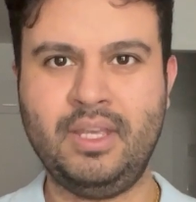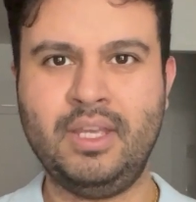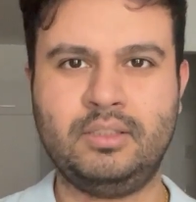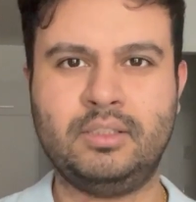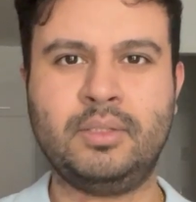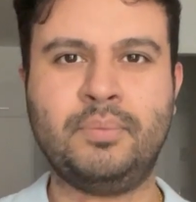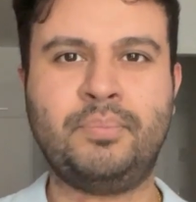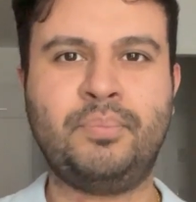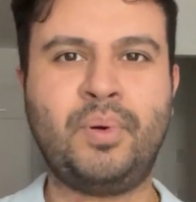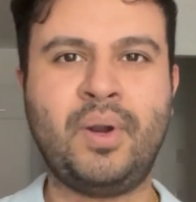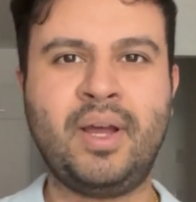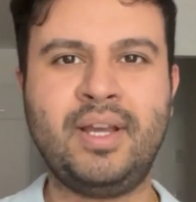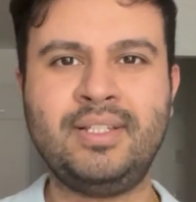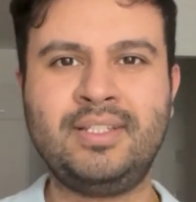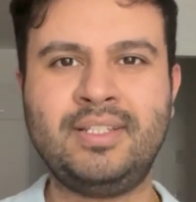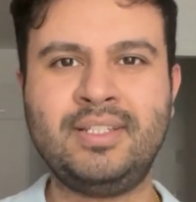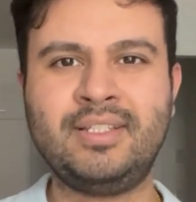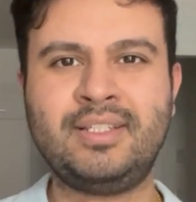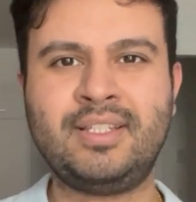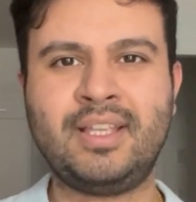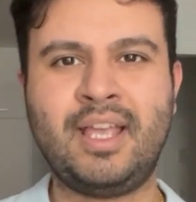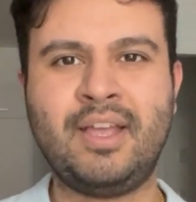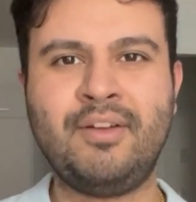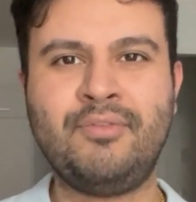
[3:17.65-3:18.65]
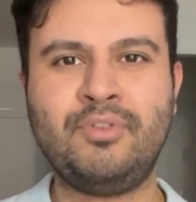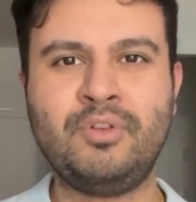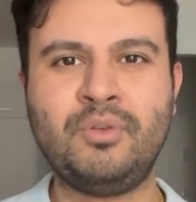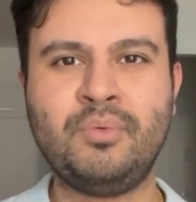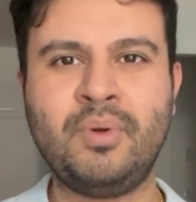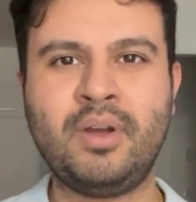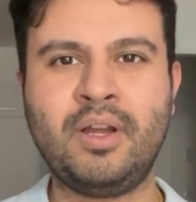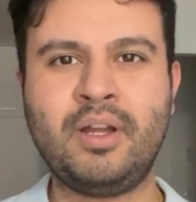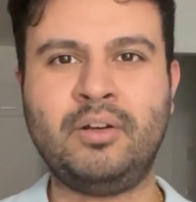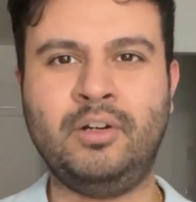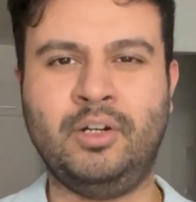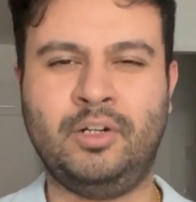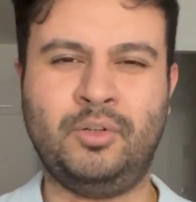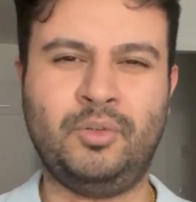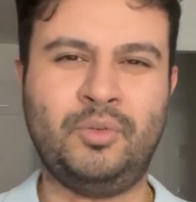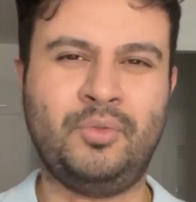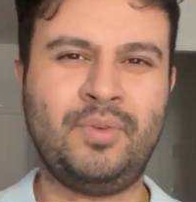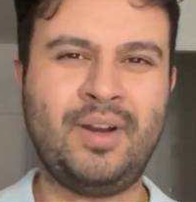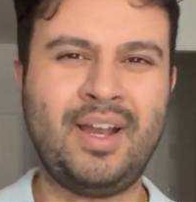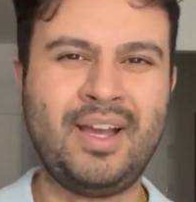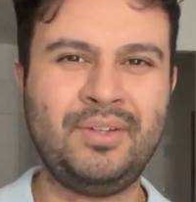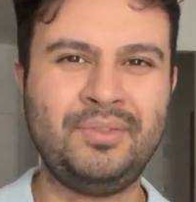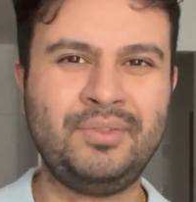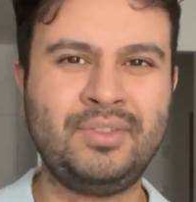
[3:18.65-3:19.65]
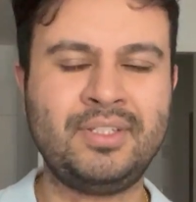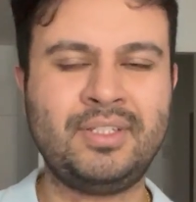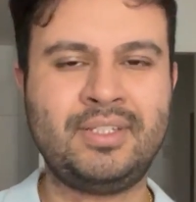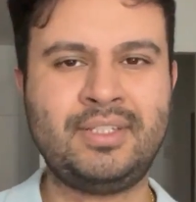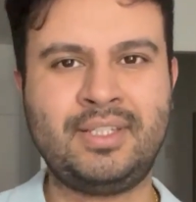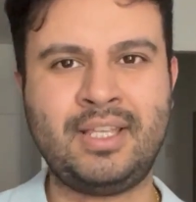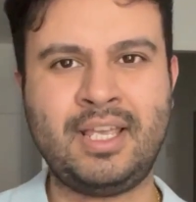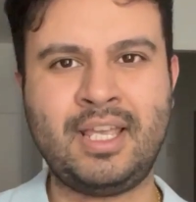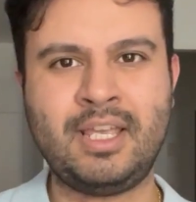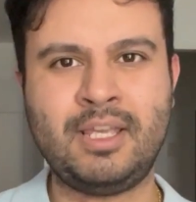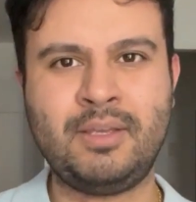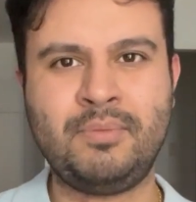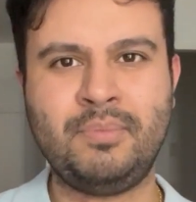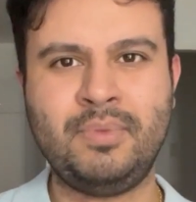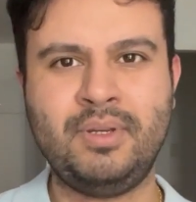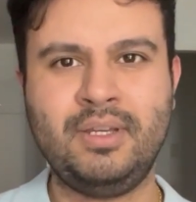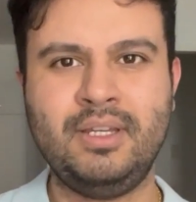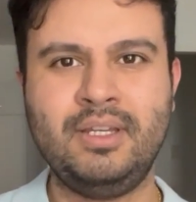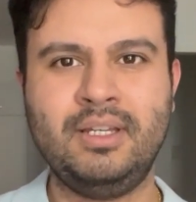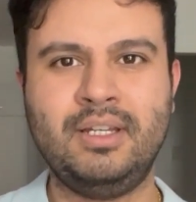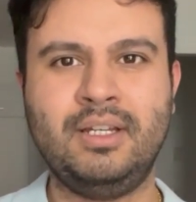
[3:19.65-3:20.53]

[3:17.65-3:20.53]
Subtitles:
The prices everywhere are around the same,